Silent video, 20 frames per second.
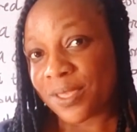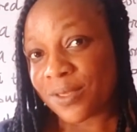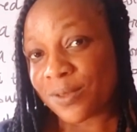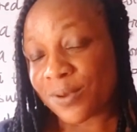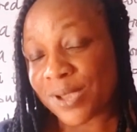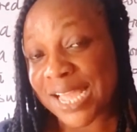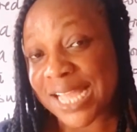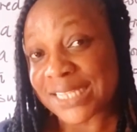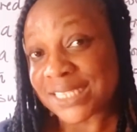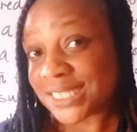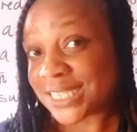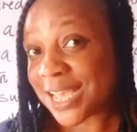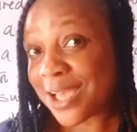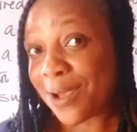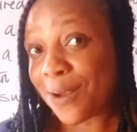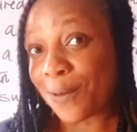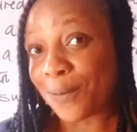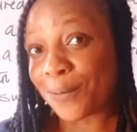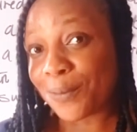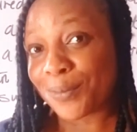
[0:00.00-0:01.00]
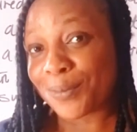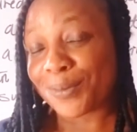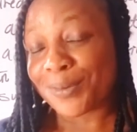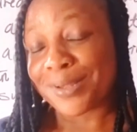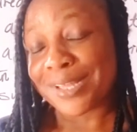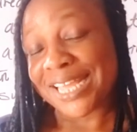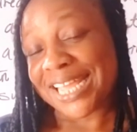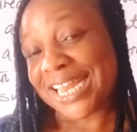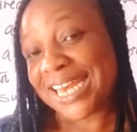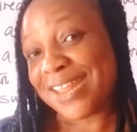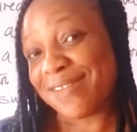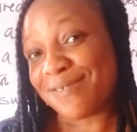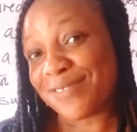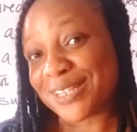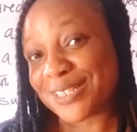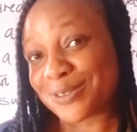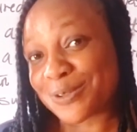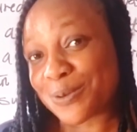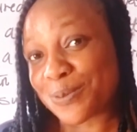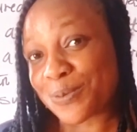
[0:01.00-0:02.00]
You can tell the
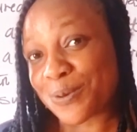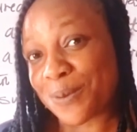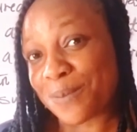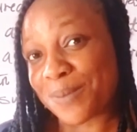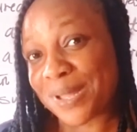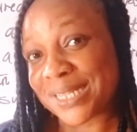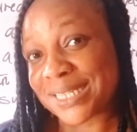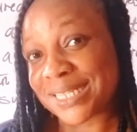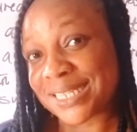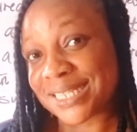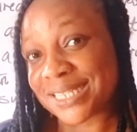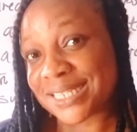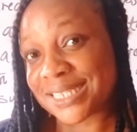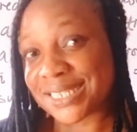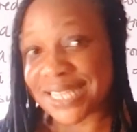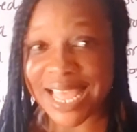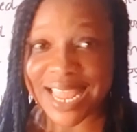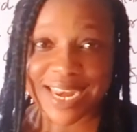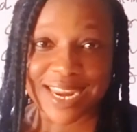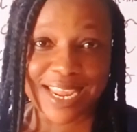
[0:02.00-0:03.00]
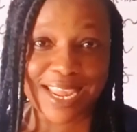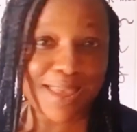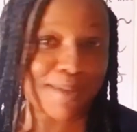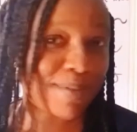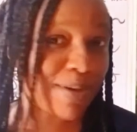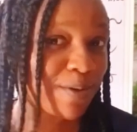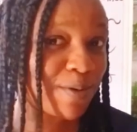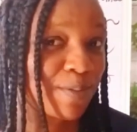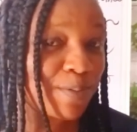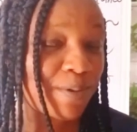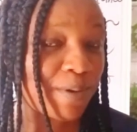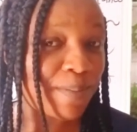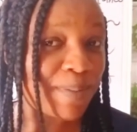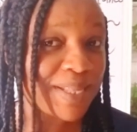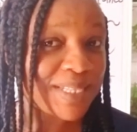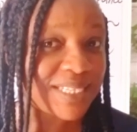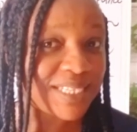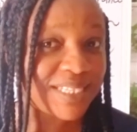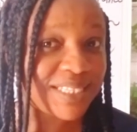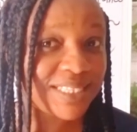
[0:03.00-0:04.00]
physical properties and the chemical
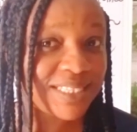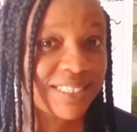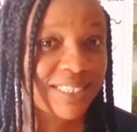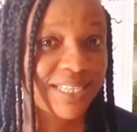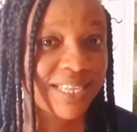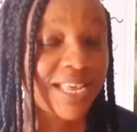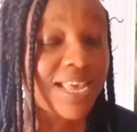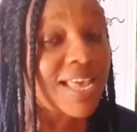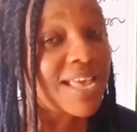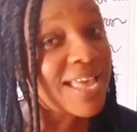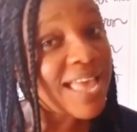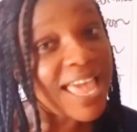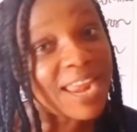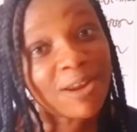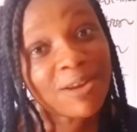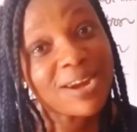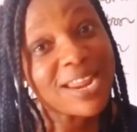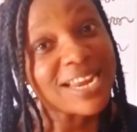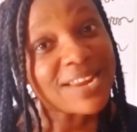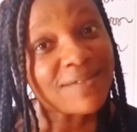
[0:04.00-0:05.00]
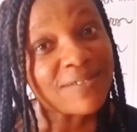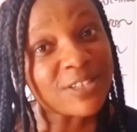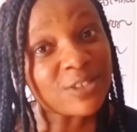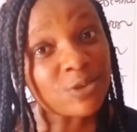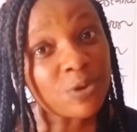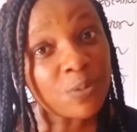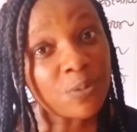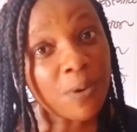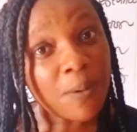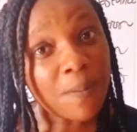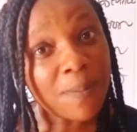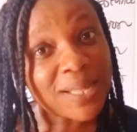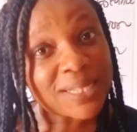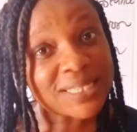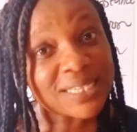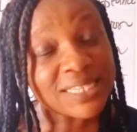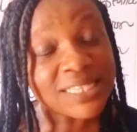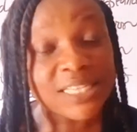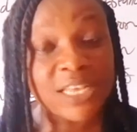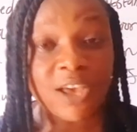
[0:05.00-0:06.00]
properties. And under the physical
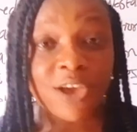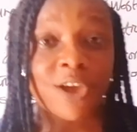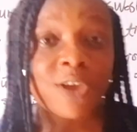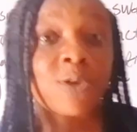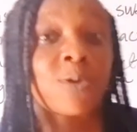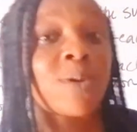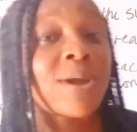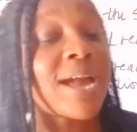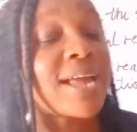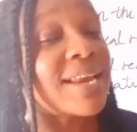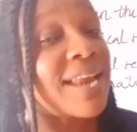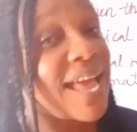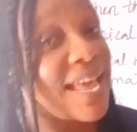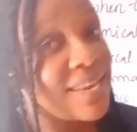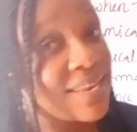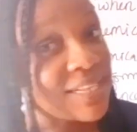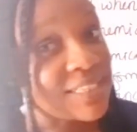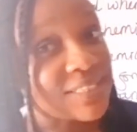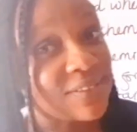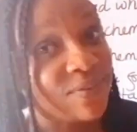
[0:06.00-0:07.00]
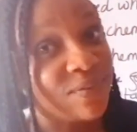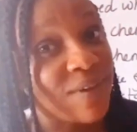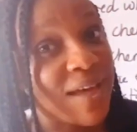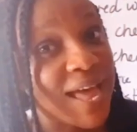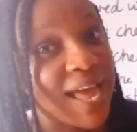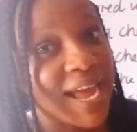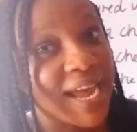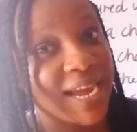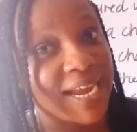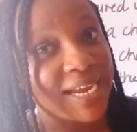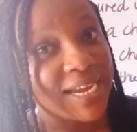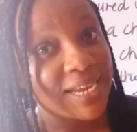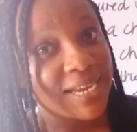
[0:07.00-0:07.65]
properties, you can identify